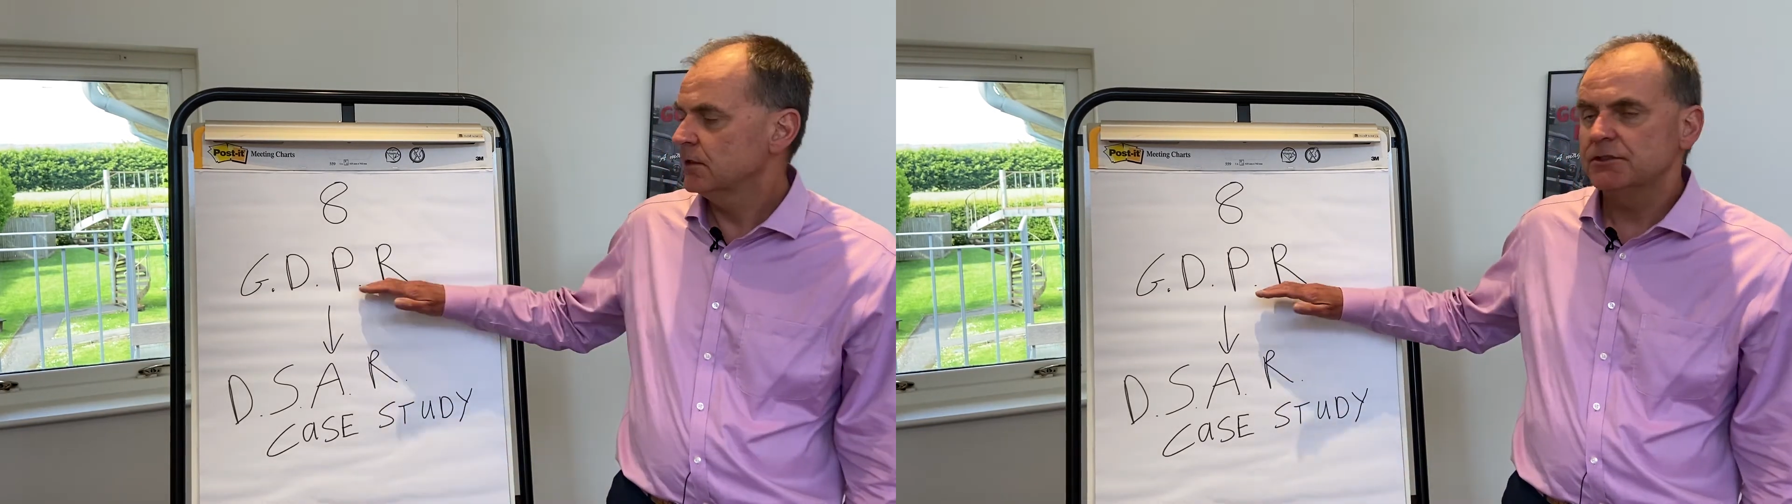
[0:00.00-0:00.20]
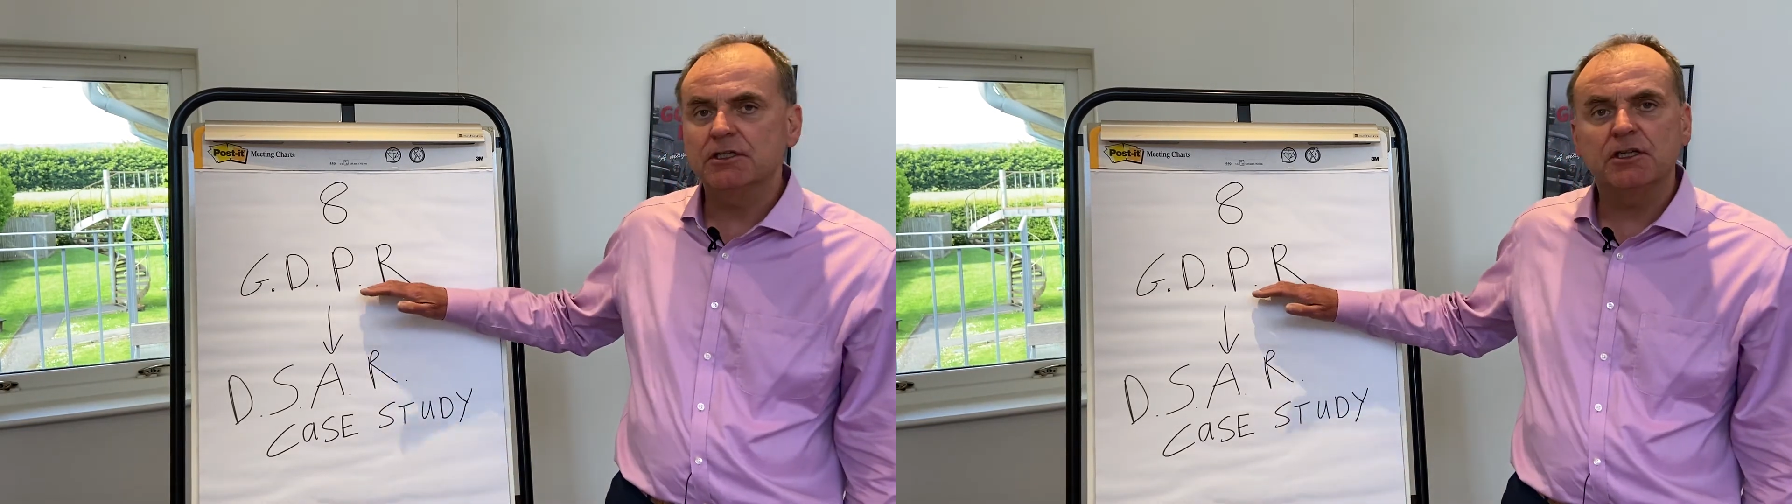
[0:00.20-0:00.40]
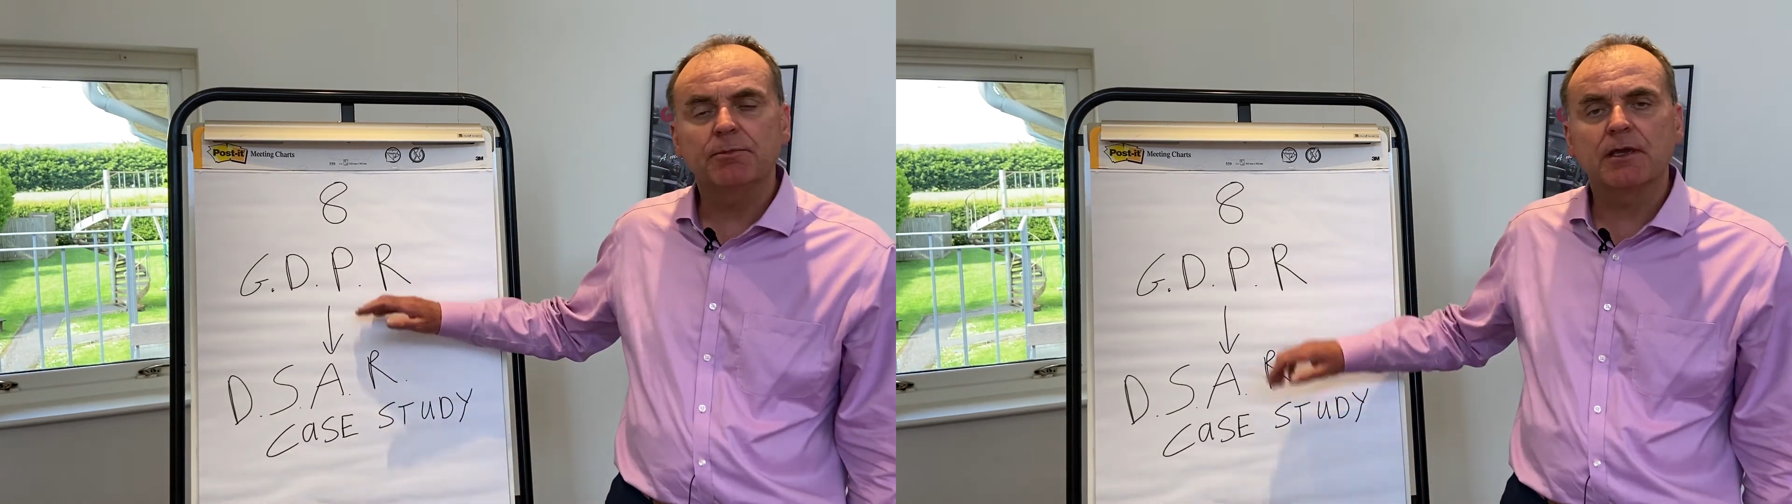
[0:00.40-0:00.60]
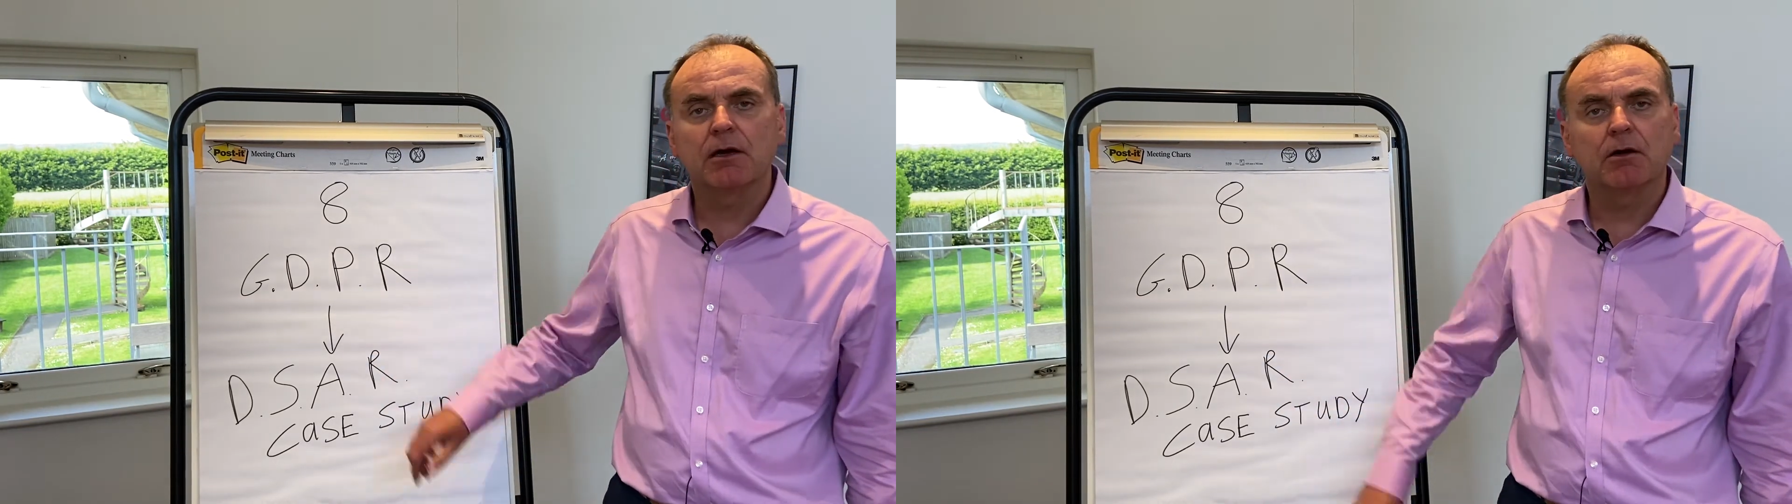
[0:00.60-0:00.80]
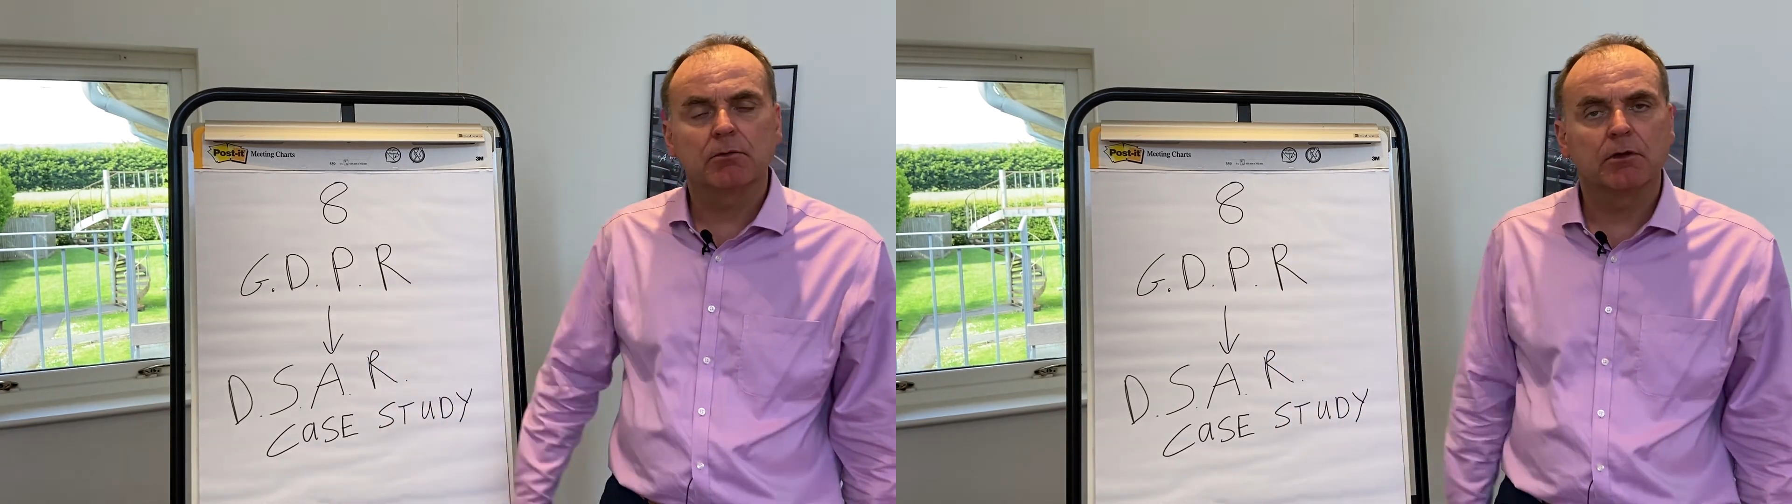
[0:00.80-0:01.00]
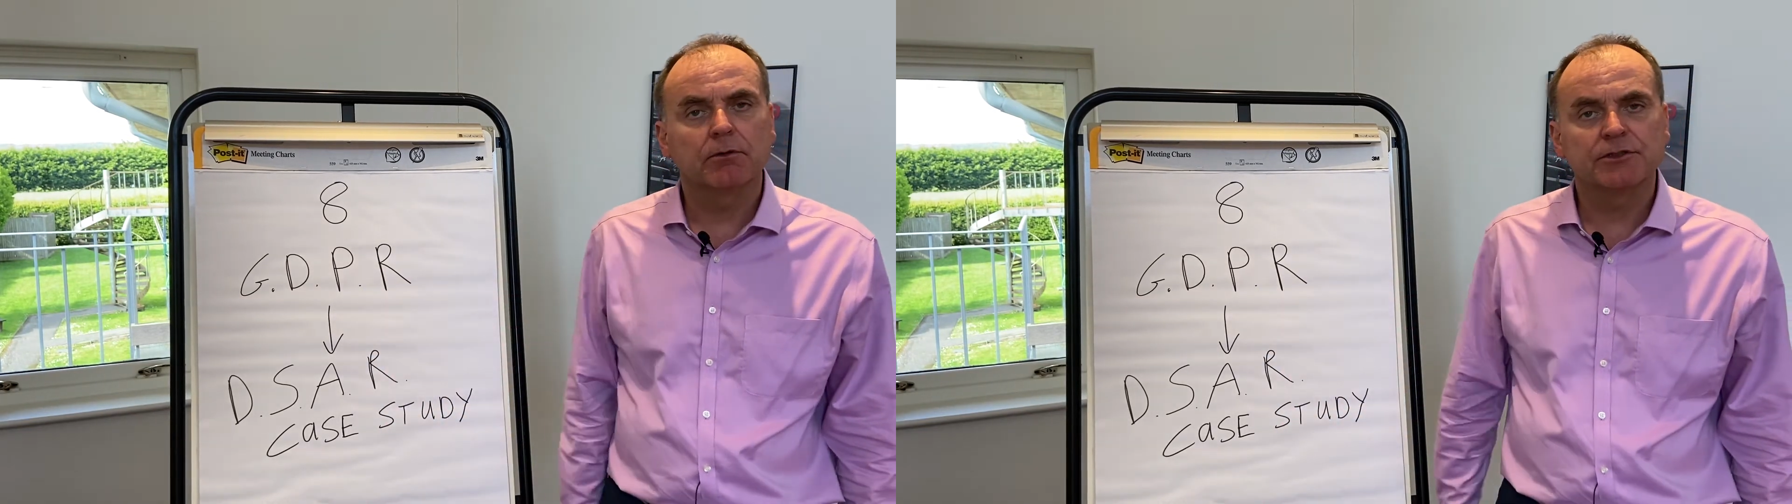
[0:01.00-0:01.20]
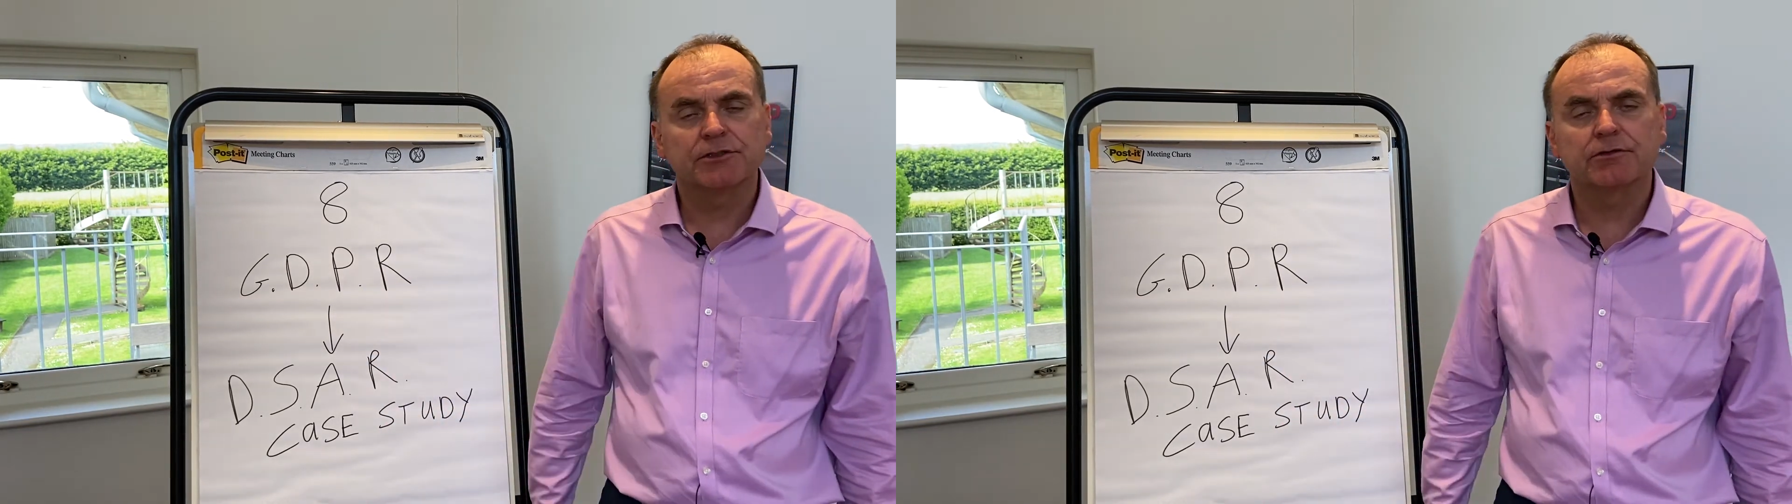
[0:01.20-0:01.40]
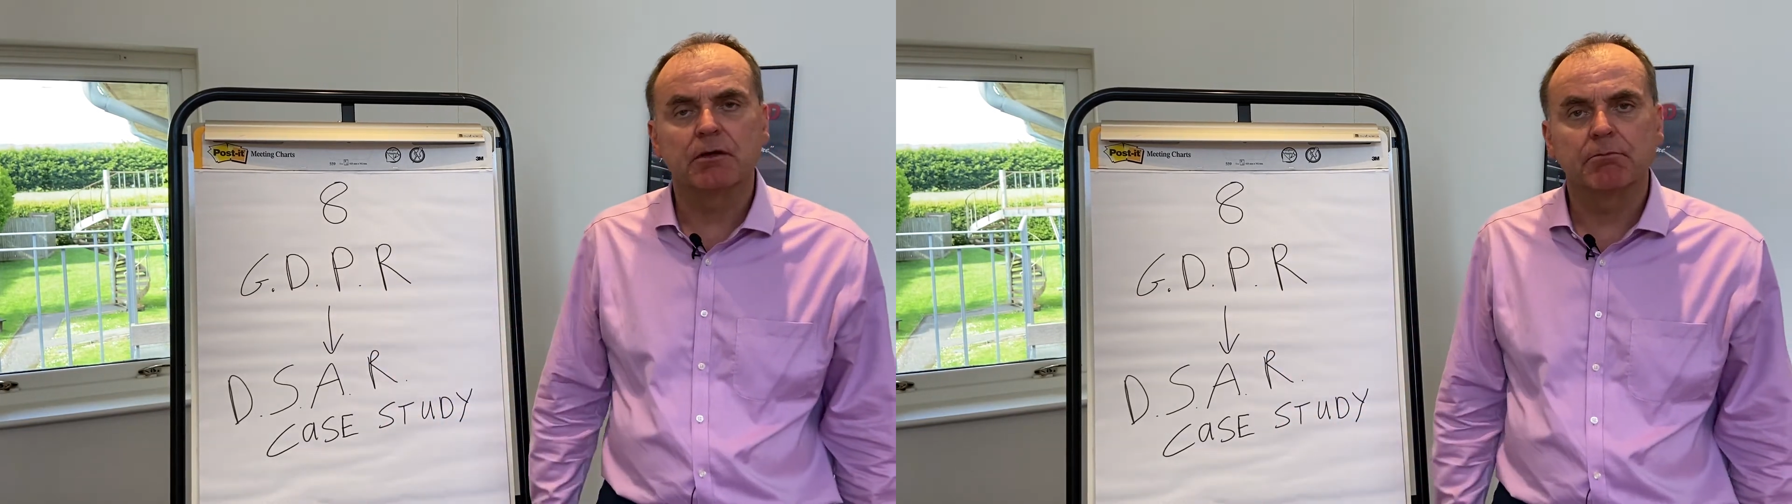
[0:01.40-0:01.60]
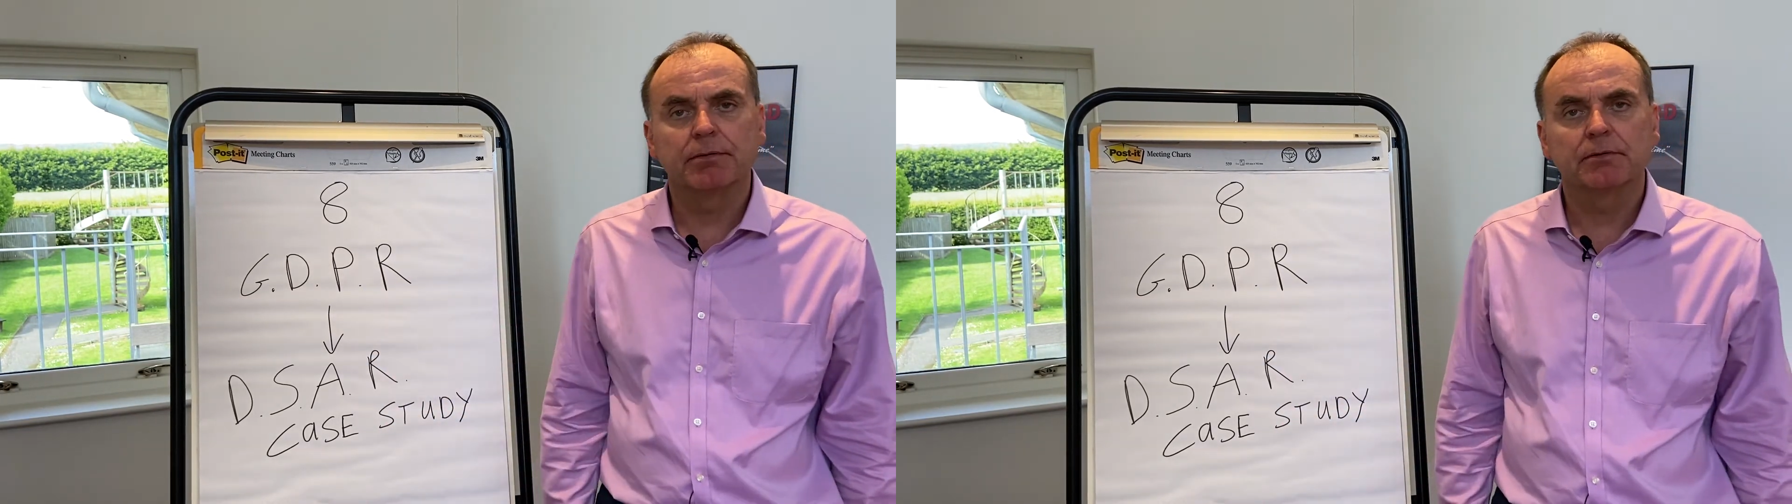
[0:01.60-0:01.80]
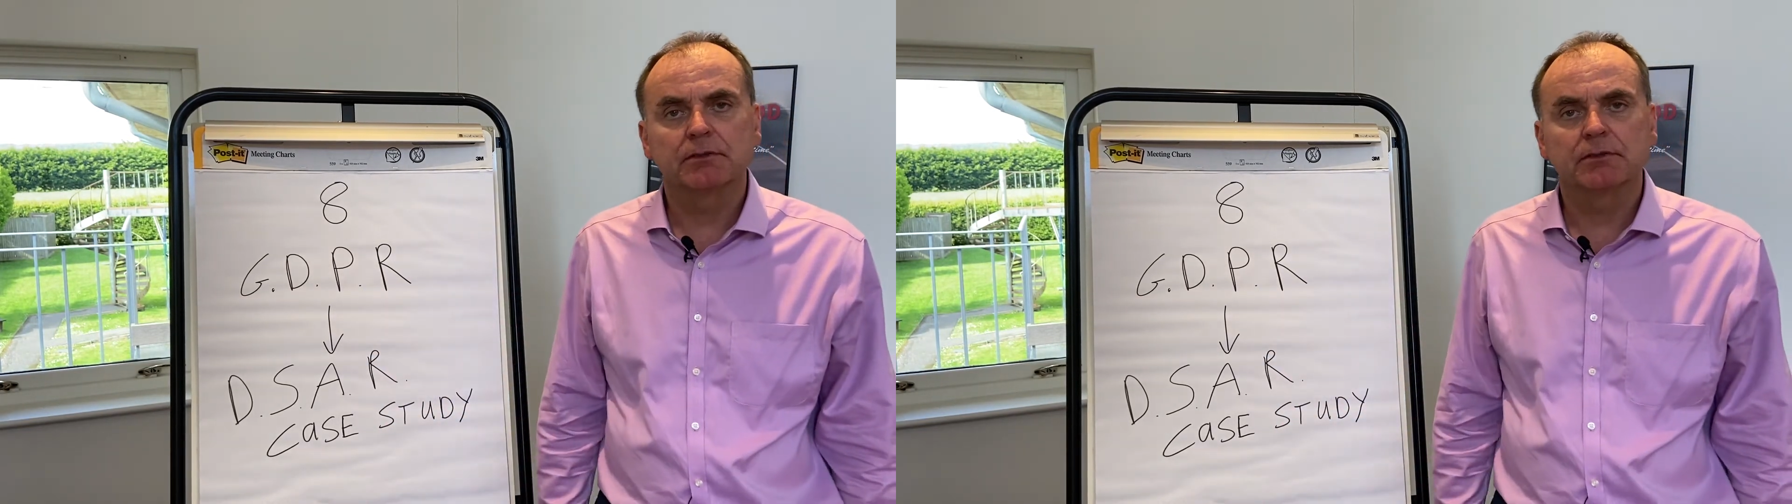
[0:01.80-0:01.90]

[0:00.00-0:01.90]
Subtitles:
GDPR will always trump